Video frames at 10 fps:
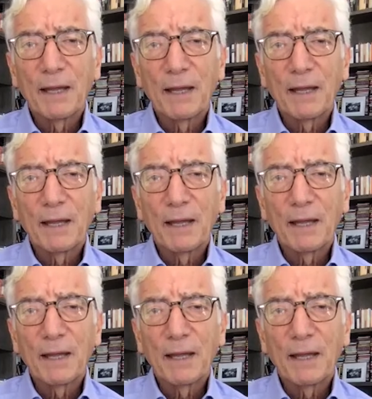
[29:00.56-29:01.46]
of
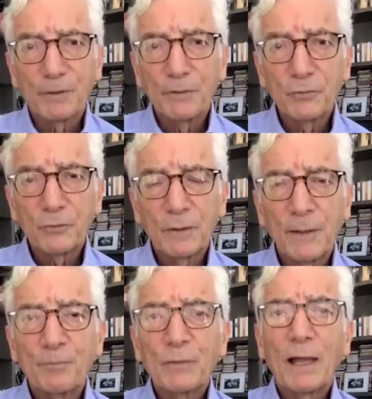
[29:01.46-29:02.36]
companies,
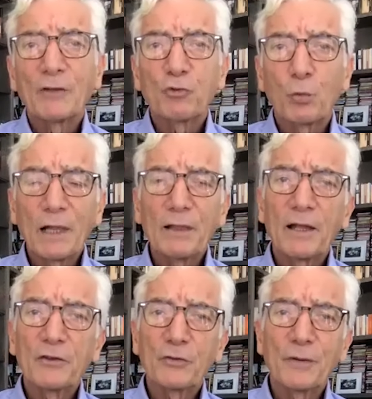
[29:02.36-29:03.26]
as well
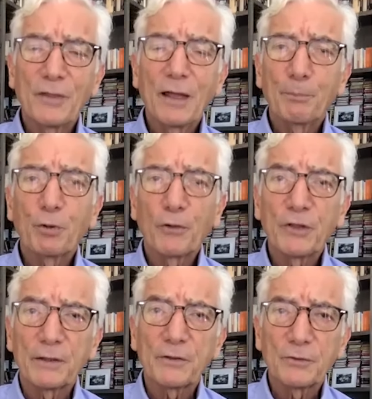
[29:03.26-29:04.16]
as their
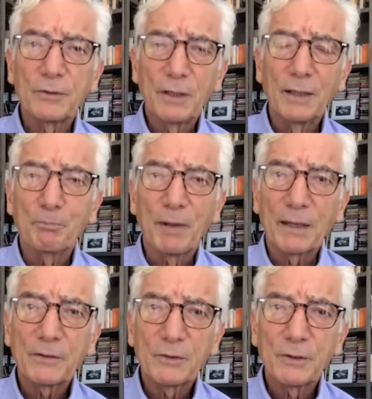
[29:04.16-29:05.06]
product
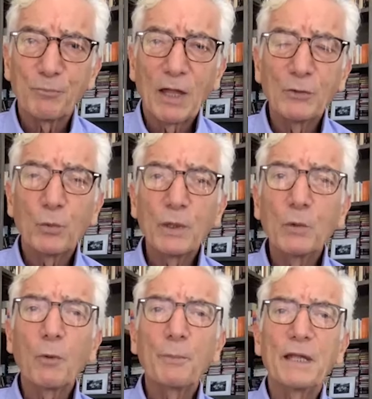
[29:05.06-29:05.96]
impact. And we
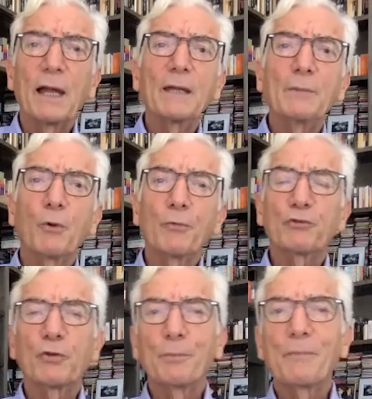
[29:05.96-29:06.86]
will be able
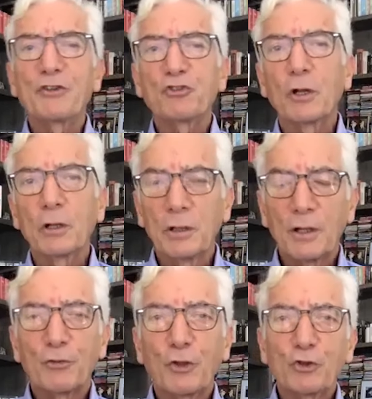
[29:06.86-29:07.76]
to measure
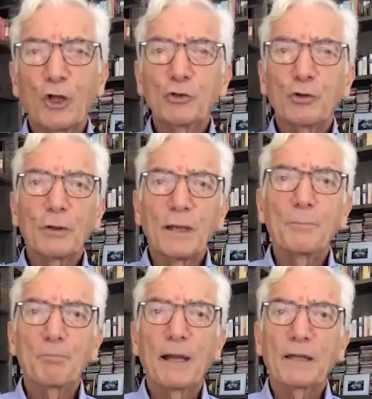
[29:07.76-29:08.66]
the total
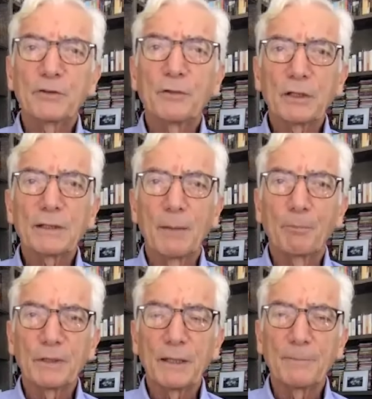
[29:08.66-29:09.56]
impact of a
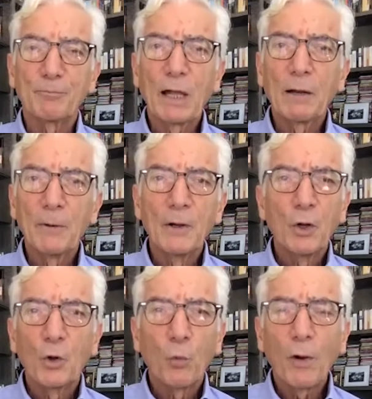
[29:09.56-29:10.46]
company. Now,
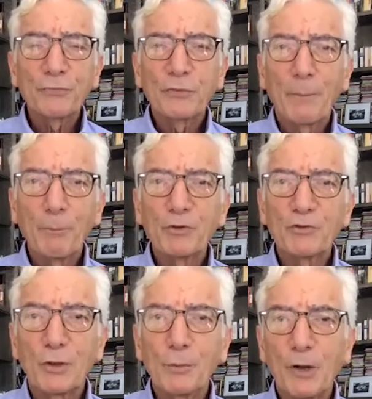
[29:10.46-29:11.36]
what numbers
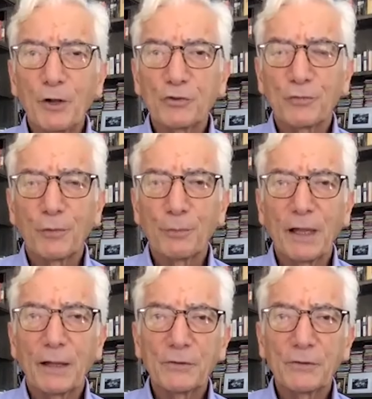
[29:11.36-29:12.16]
emerge from that?